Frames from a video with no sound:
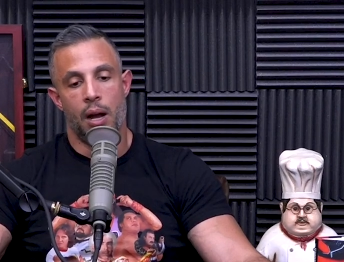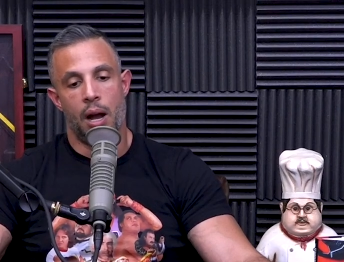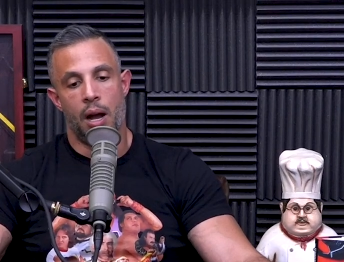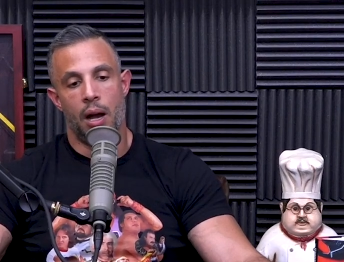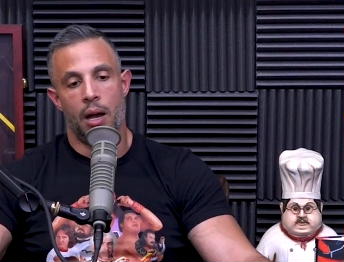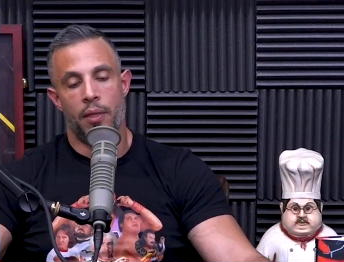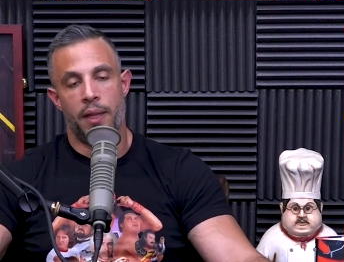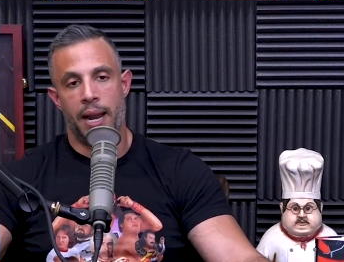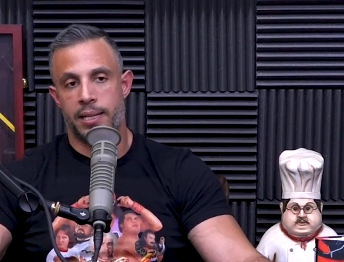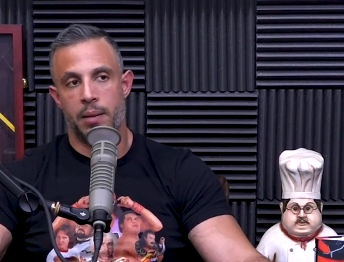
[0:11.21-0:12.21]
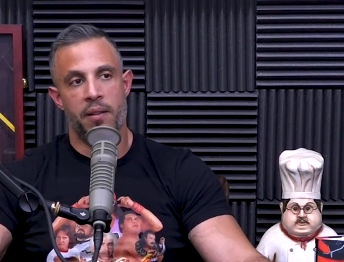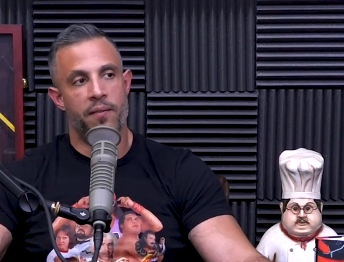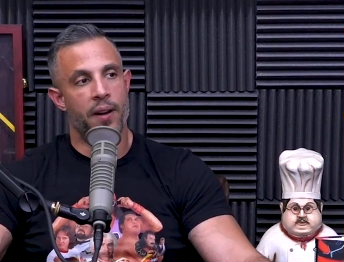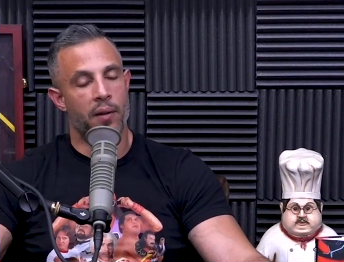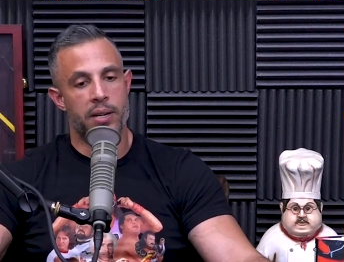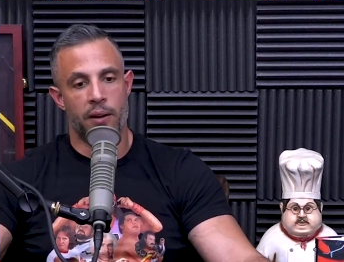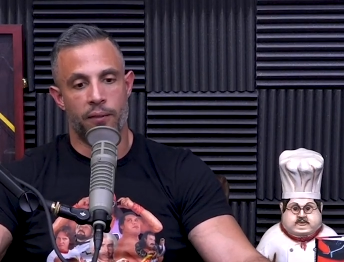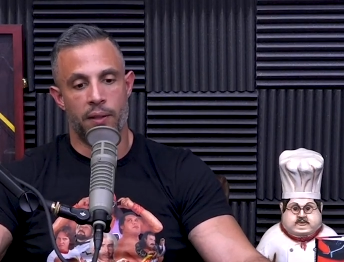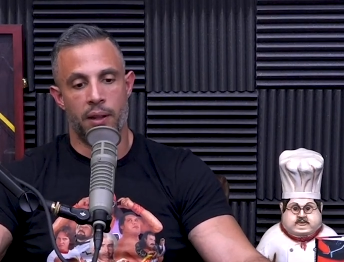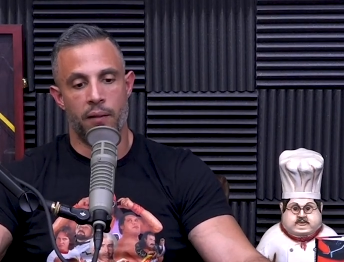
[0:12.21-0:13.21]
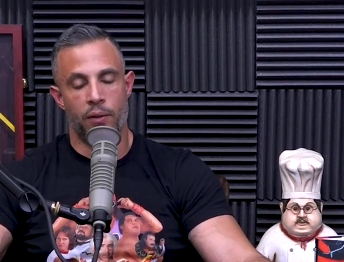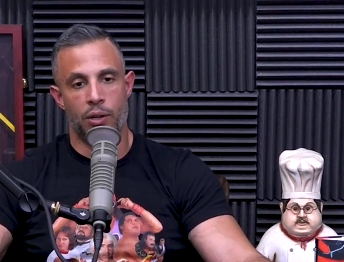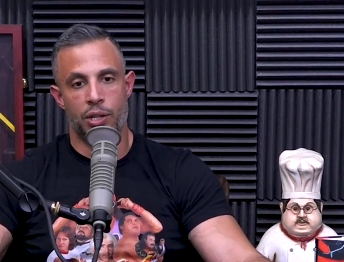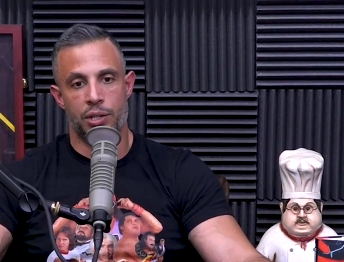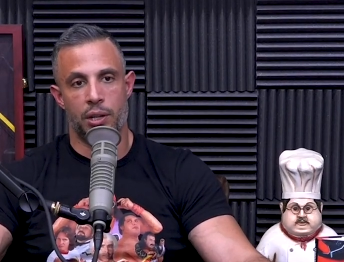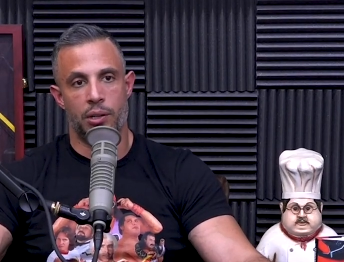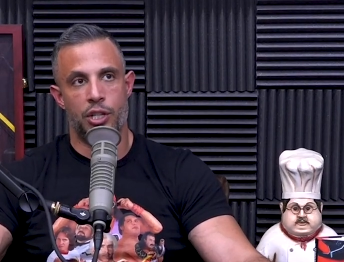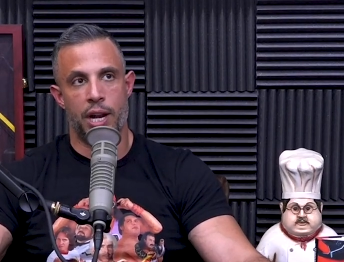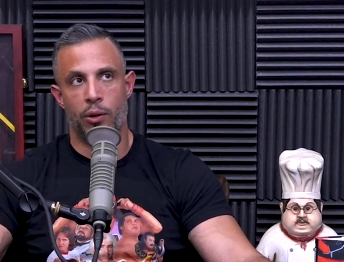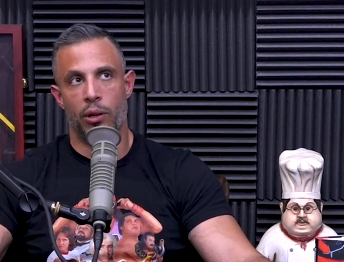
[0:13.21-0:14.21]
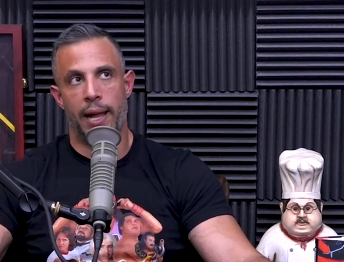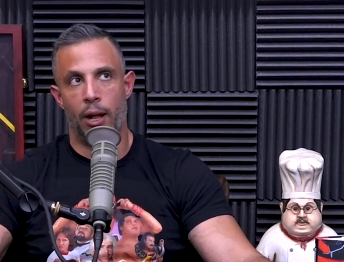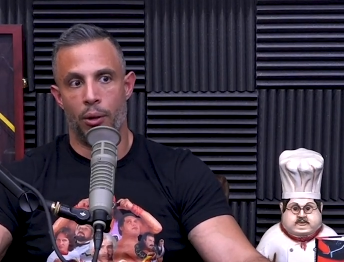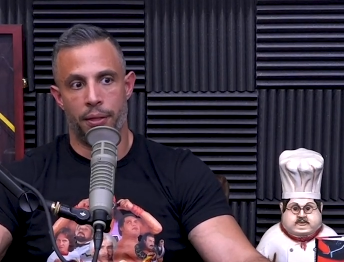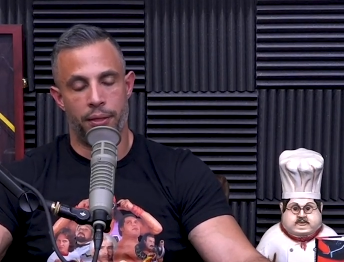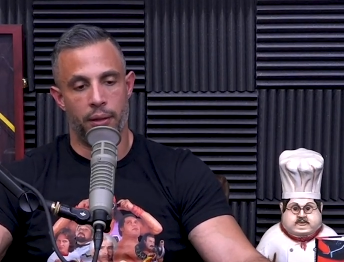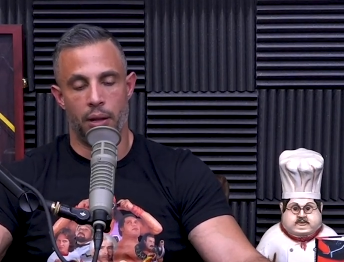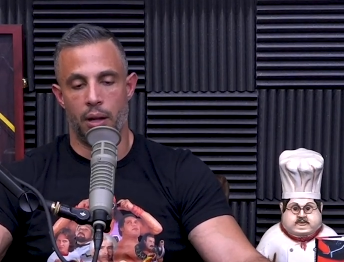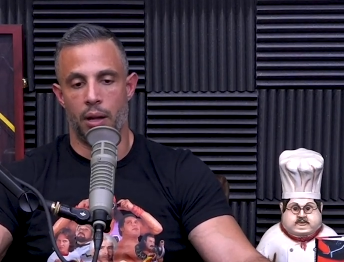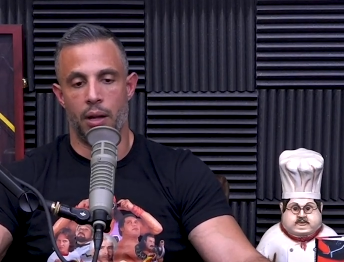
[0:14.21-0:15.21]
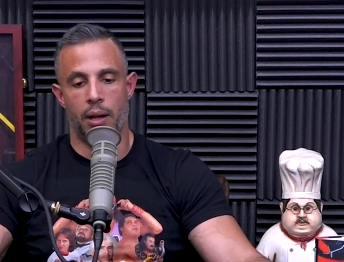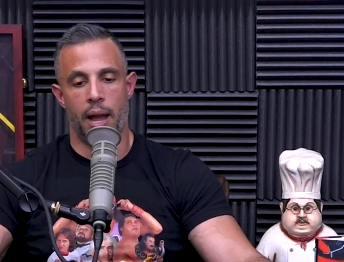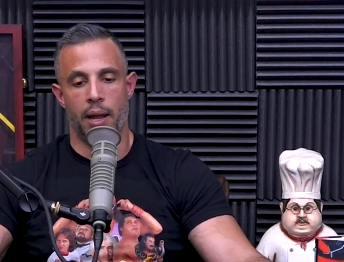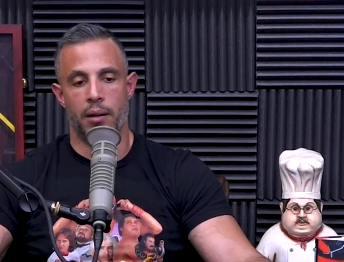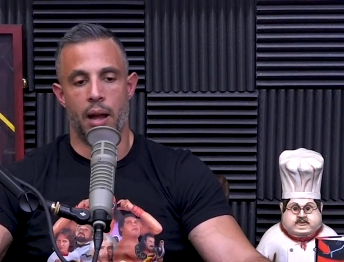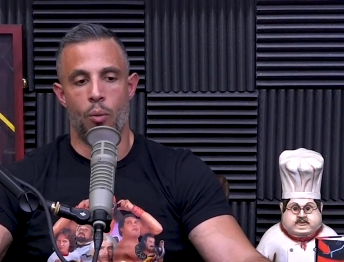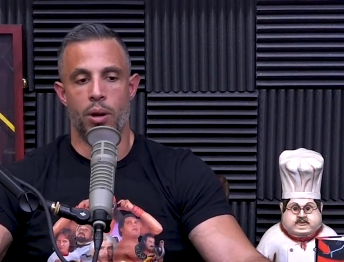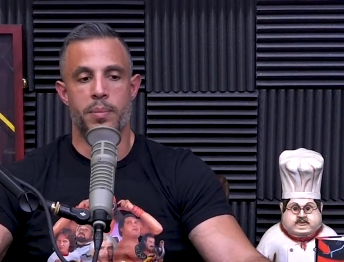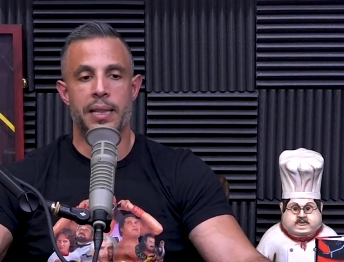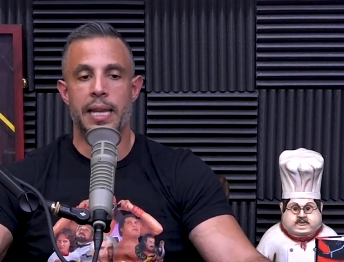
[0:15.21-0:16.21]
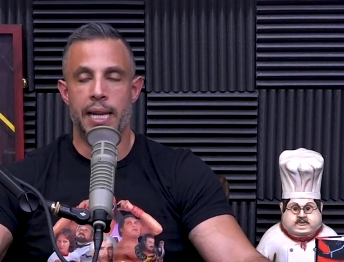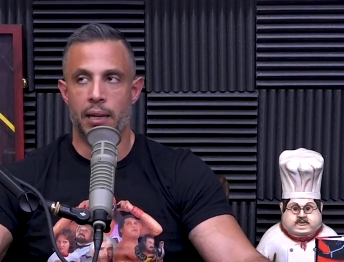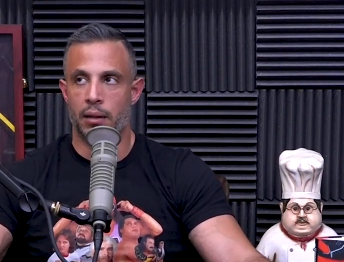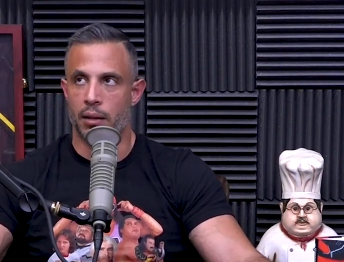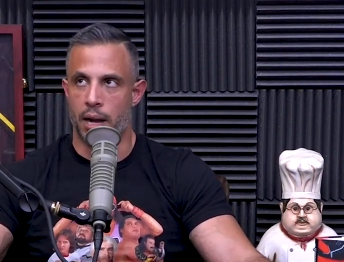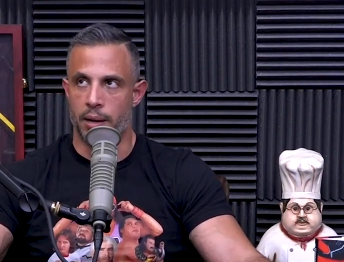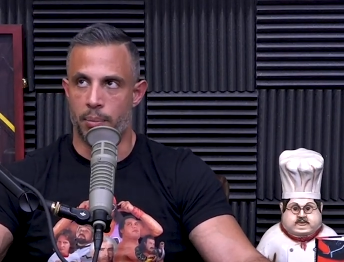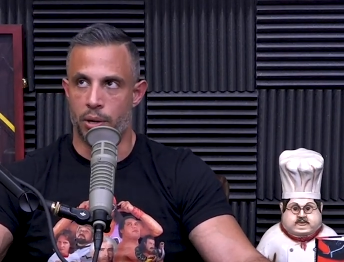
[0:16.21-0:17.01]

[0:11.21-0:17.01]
Speaker 1: uh, then that's going to be very different than if you're just a general health uh, and I want to be lean kind